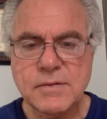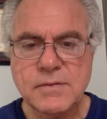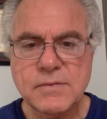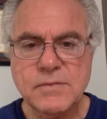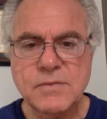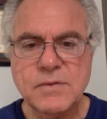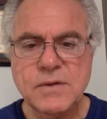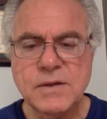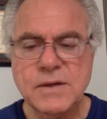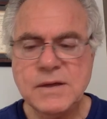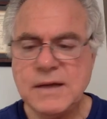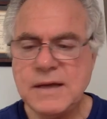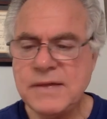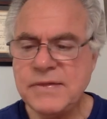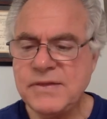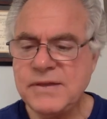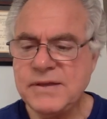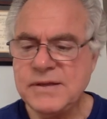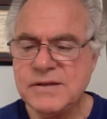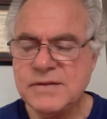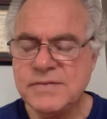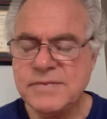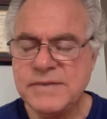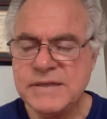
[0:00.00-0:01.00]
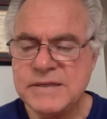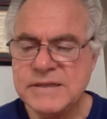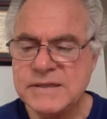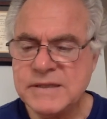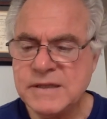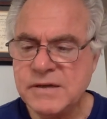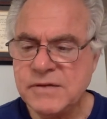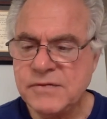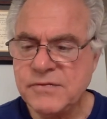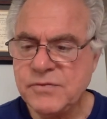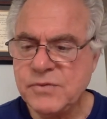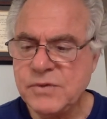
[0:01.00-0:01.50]
well, I think to
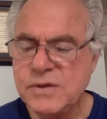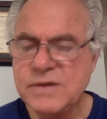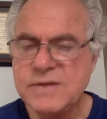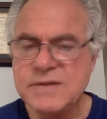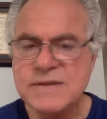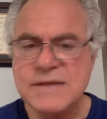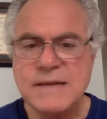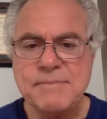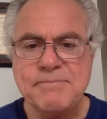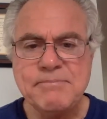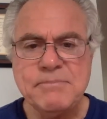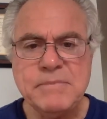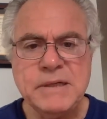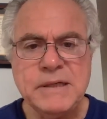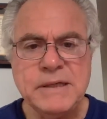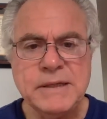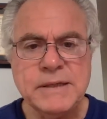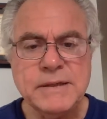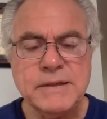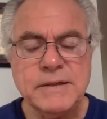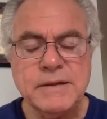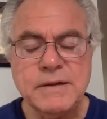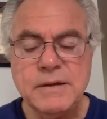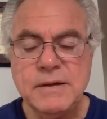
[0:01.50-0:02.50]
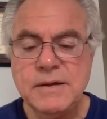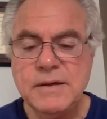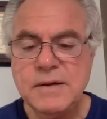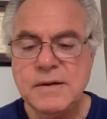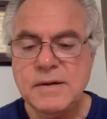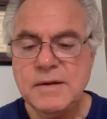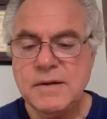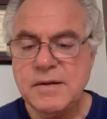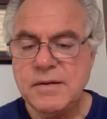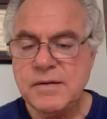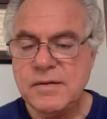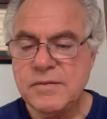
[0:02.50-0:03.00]
myself, what does that mean?
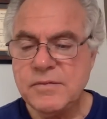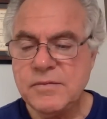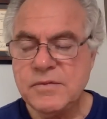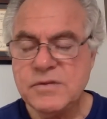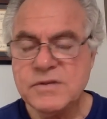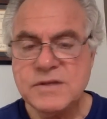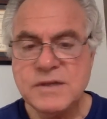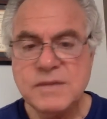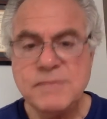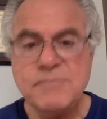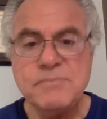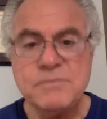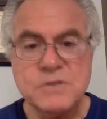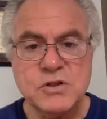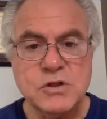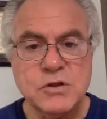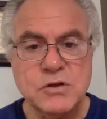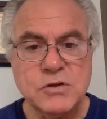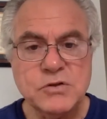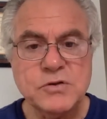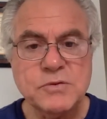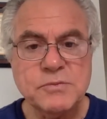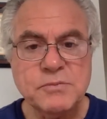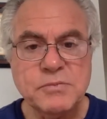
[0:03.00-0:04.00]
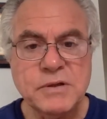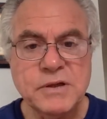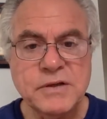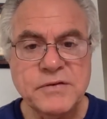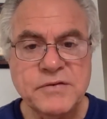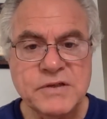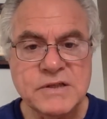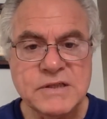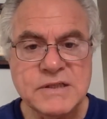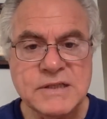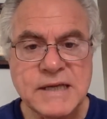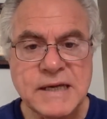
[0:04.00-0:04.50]
Some children
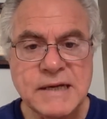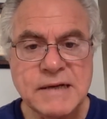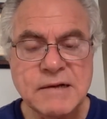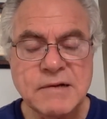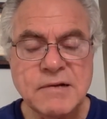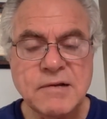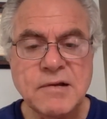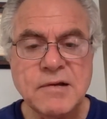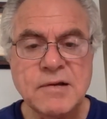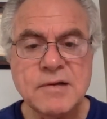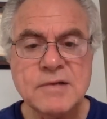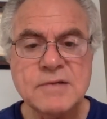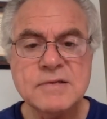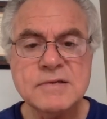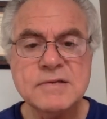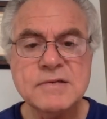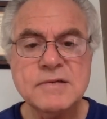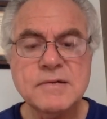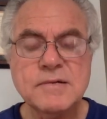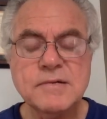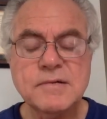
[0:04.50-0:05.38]
believe in Santa Claus.